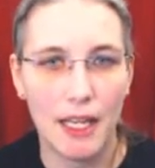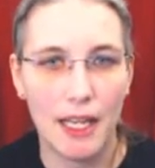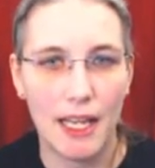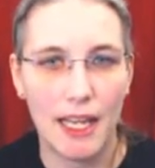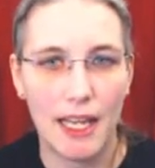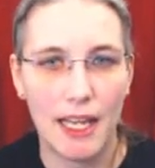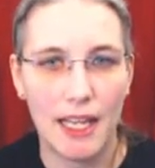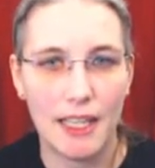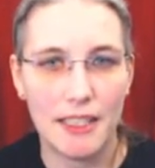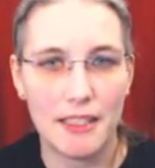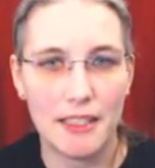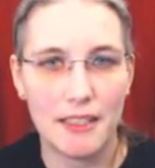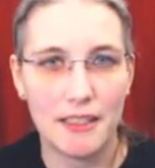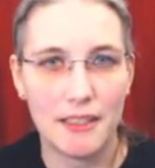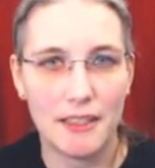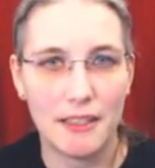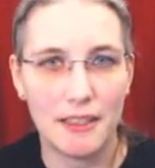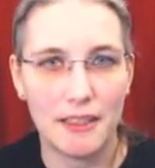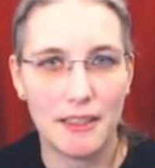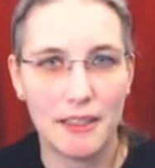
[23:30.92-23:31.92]
And
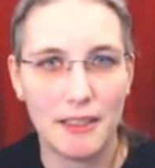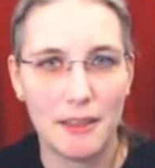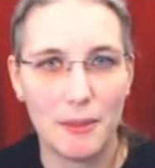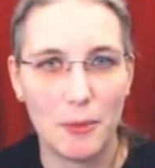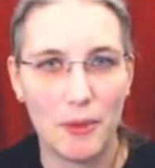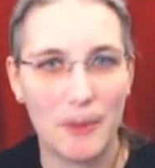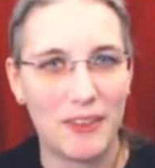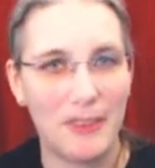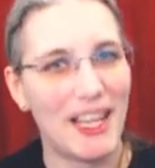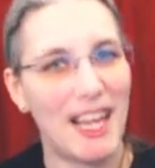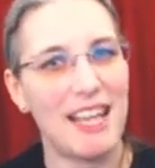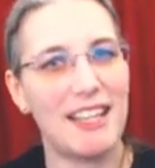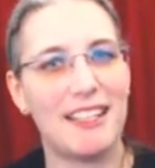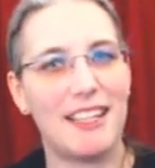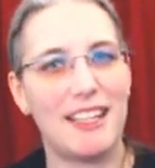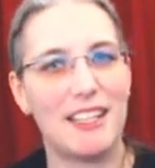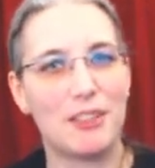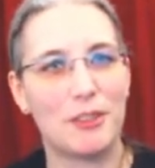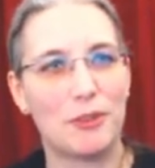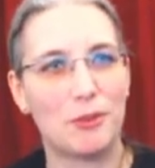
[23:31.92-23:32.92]
with that,
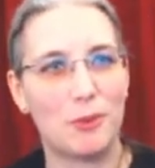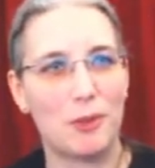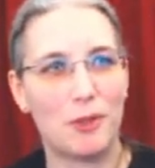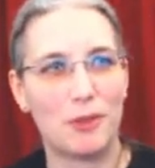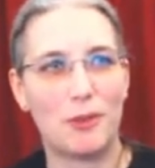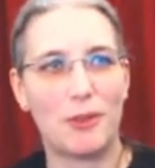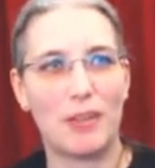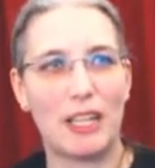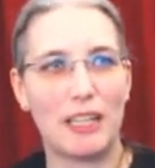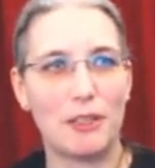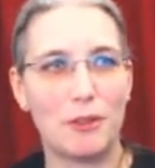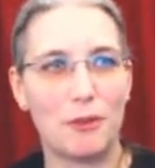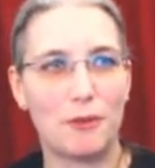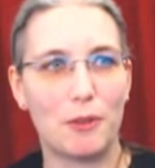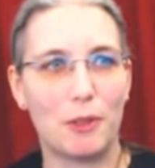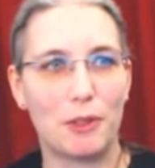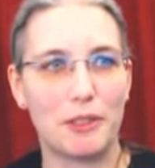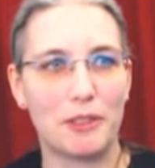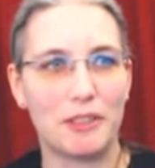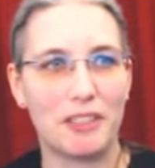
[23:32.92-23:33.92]
I just want to thank you
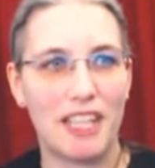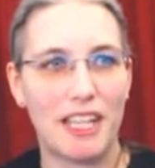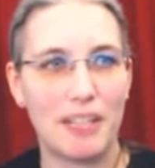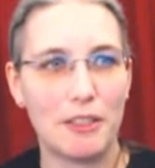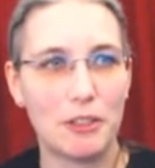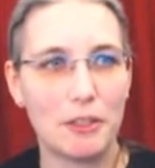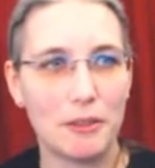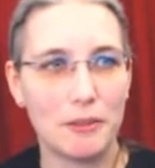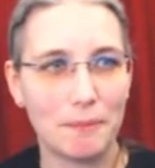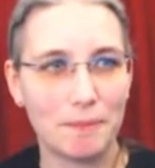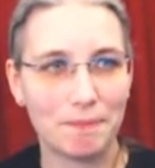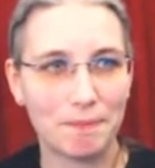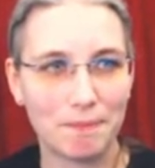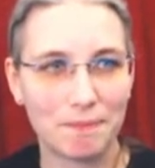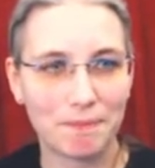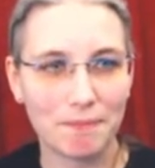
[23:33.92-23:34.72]
for your attention.